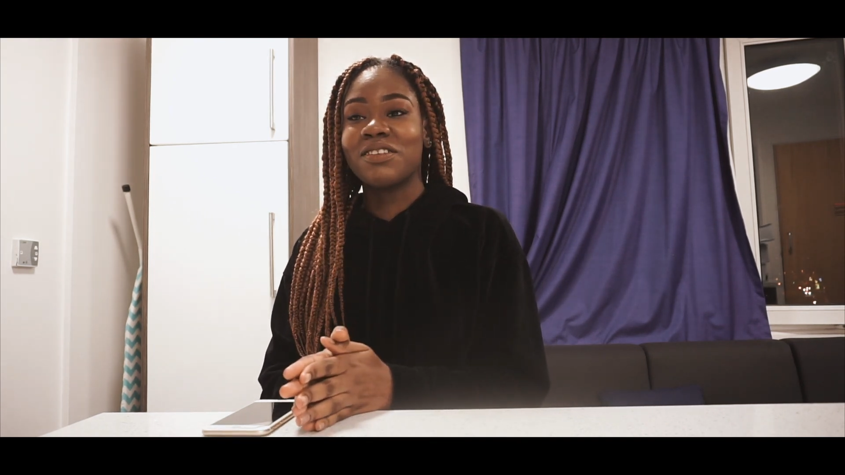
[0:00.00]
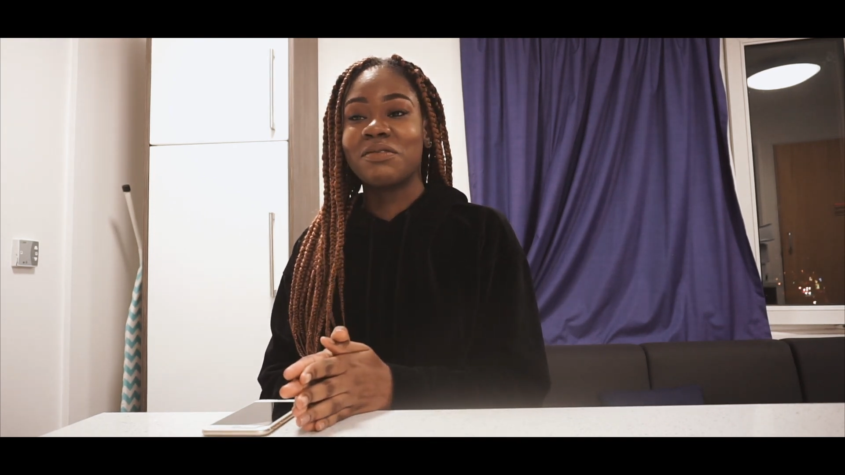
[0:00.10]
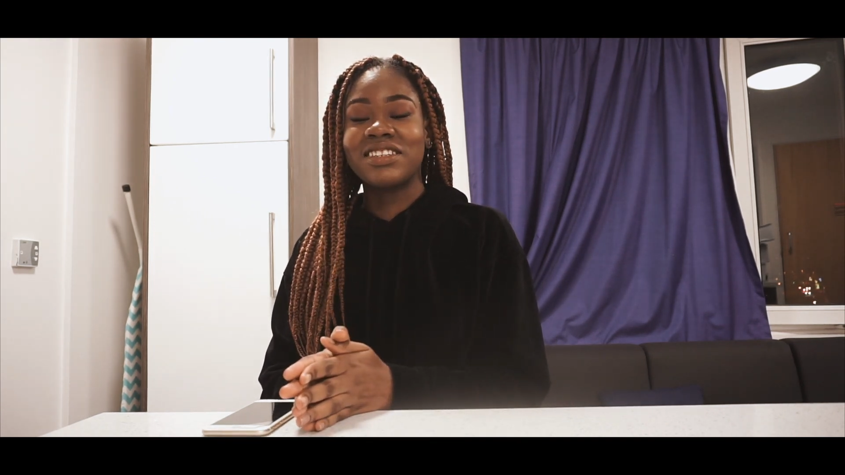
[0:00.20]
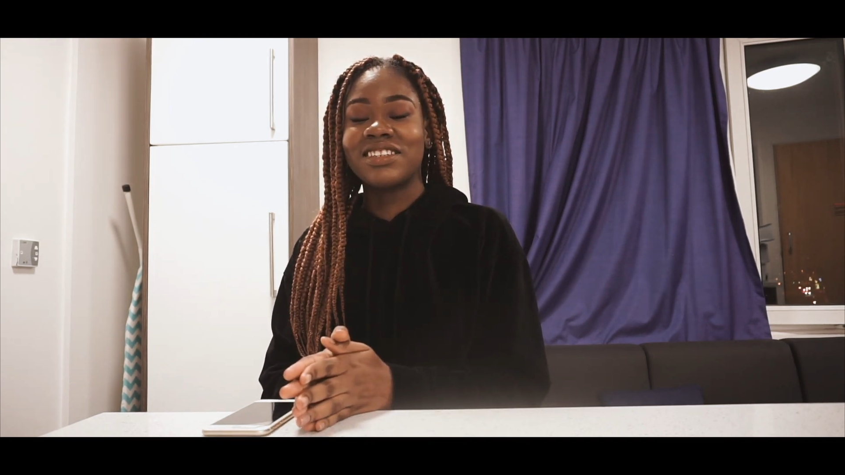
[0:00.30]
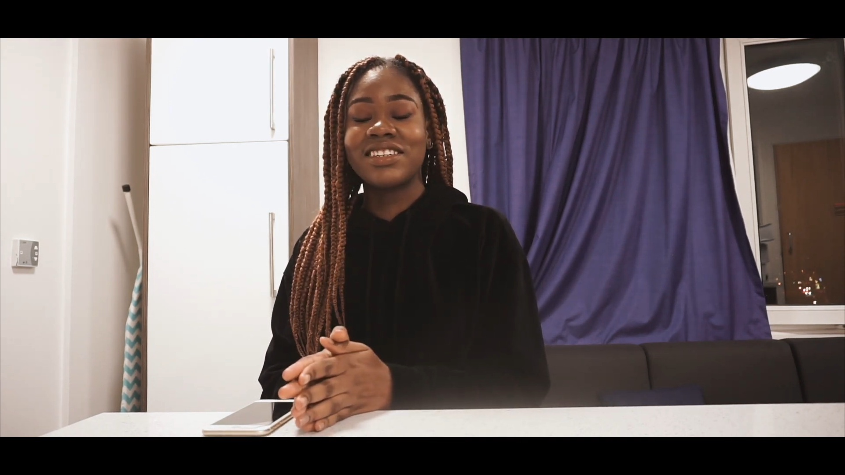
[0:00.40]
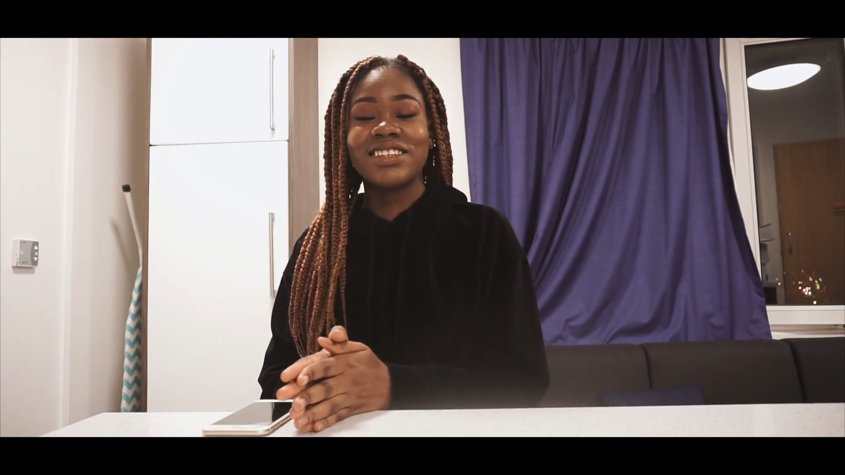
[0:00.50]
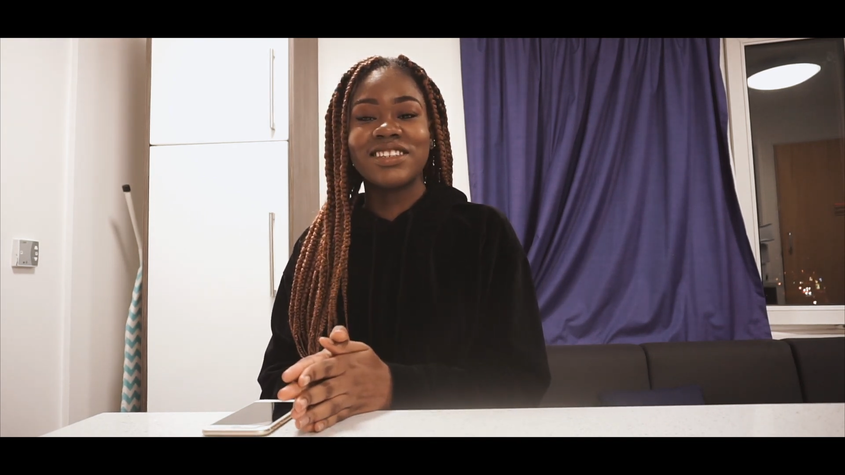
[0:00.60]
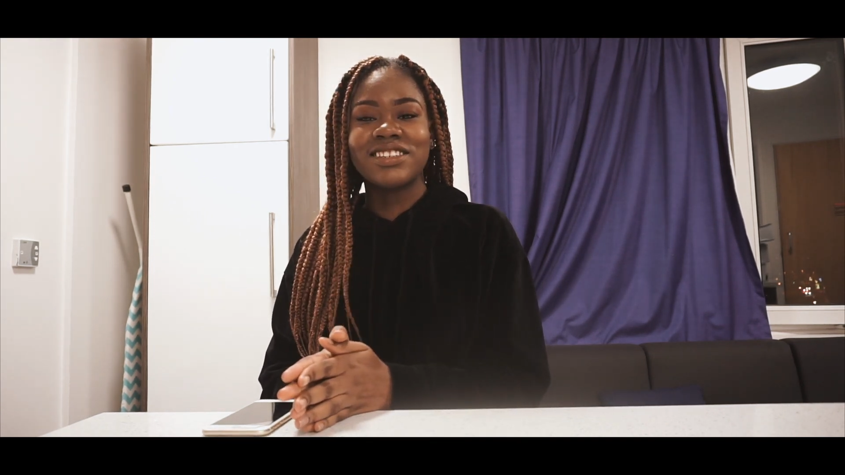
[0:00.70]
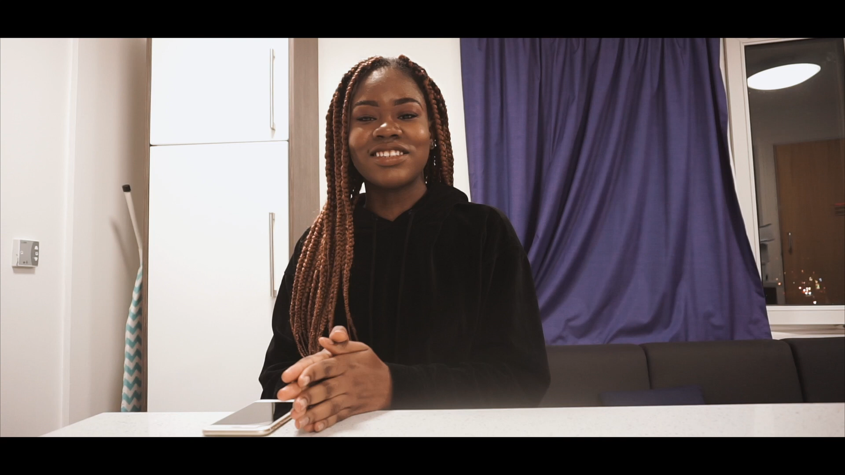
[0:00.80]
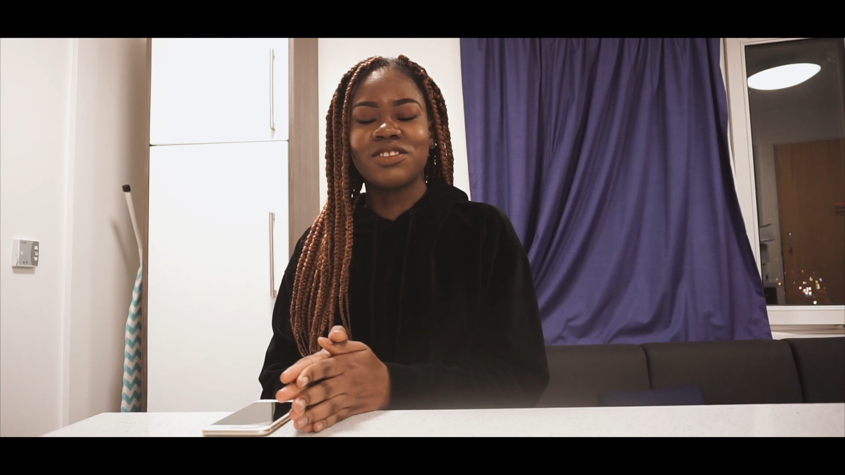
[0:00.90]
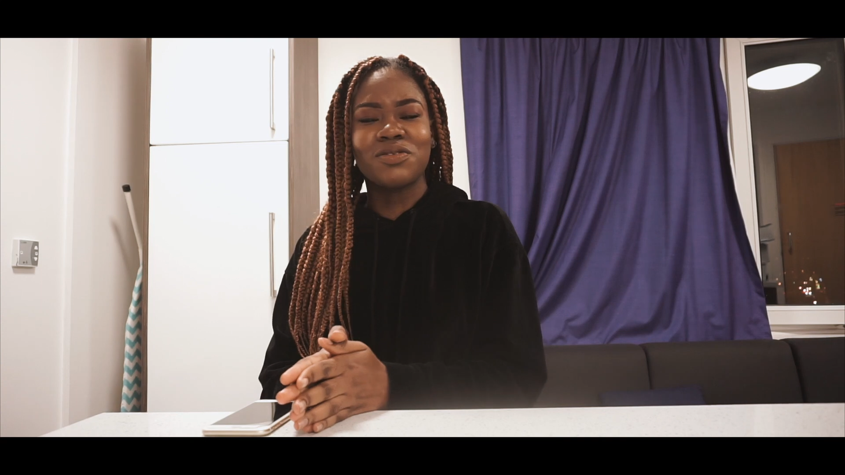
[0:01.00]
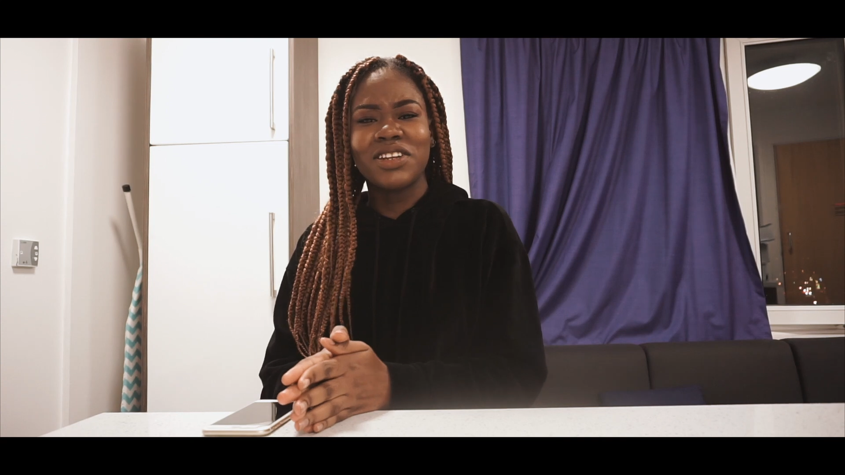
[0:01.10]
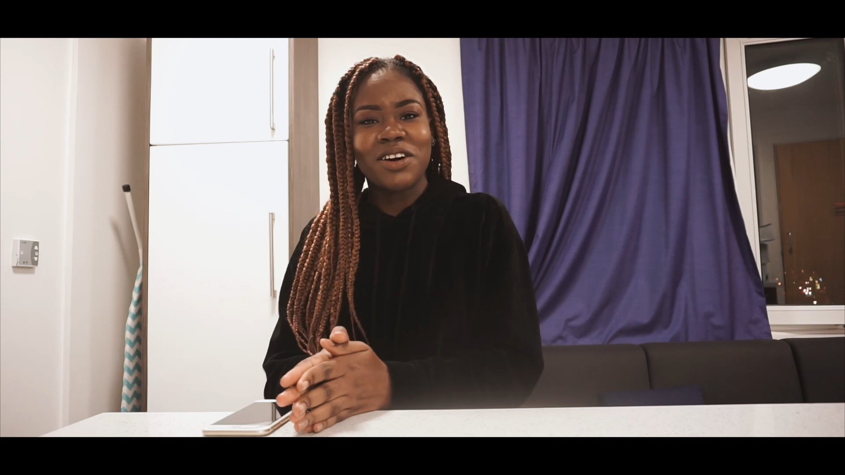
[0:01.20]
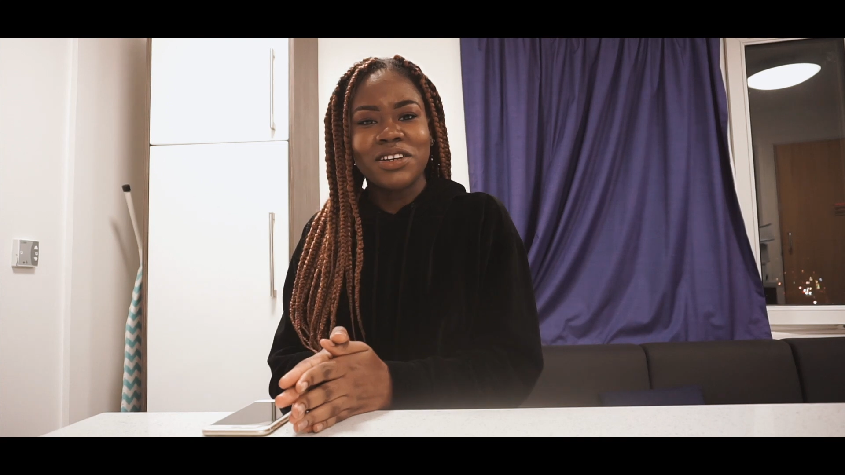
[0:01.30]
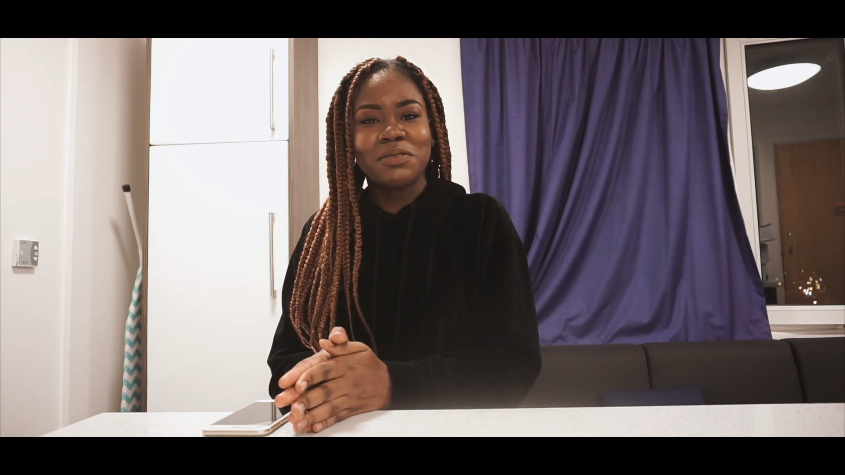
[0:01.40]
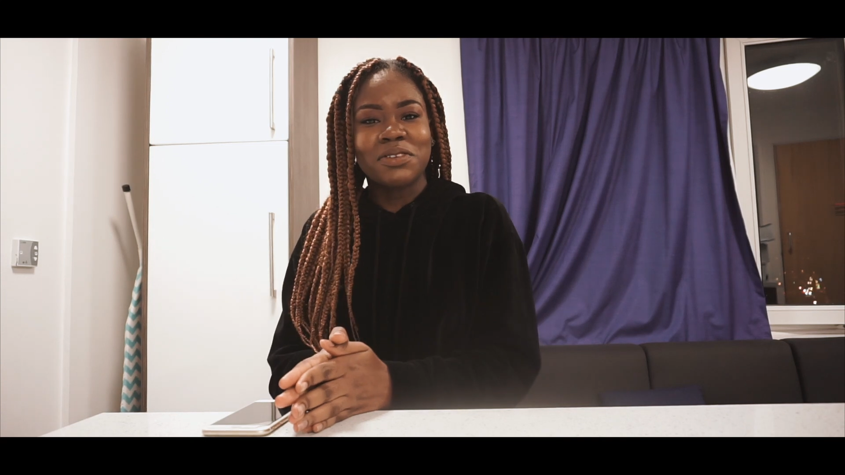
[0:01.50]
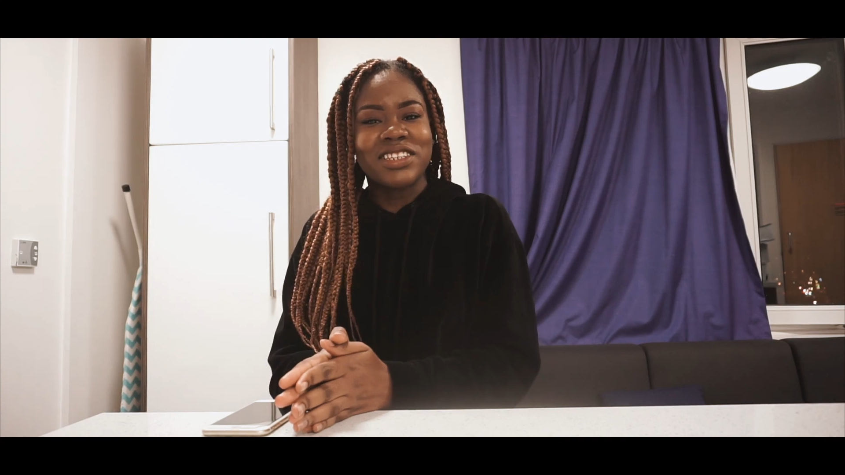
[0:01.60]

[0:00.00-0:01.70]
which is just really awesome